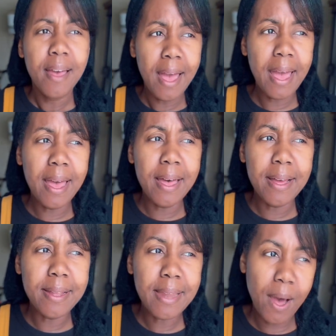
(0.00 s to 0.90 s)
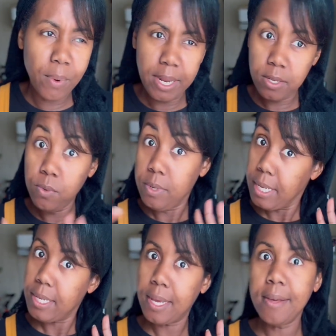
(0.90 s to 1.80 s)
And I went into
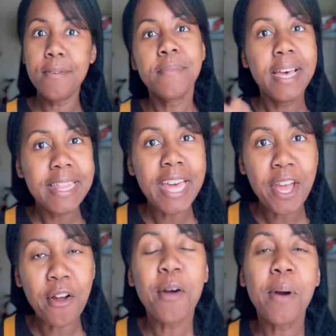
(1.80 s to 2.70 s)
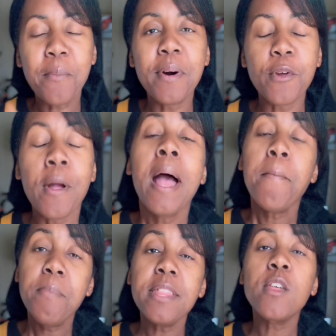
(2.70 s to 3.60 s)
detail there about butter.
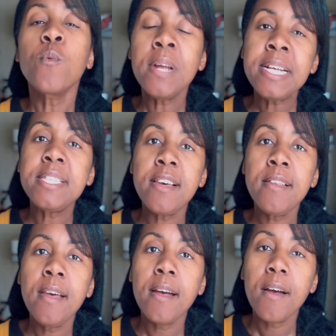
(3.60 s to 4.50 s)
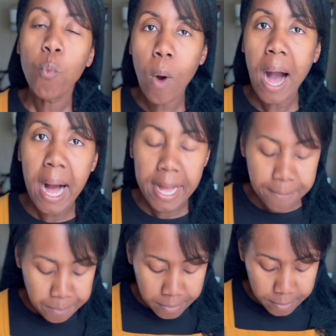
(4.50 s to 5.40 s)
But the reason
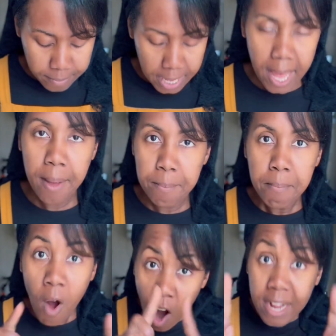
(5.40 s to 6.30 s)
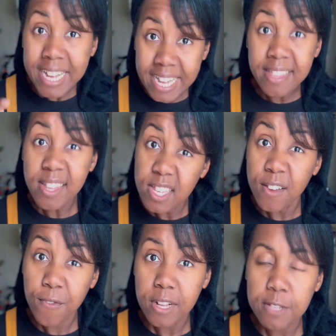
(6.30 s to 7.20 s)
why I'm marking the
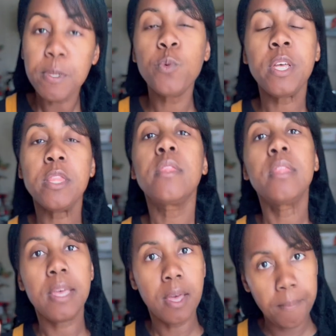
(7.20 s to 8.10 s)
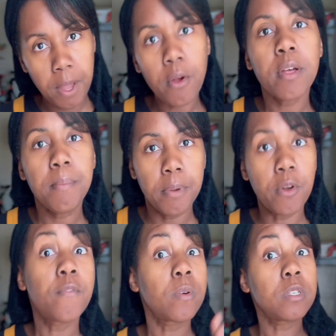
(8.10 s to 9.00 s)
difference between the American
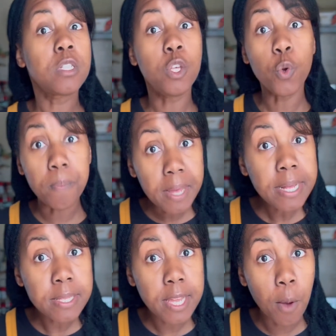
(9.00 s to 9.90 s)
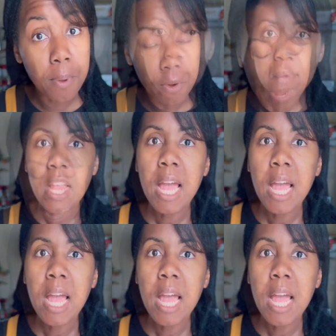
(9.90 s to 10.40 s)
butter versus the European style butter,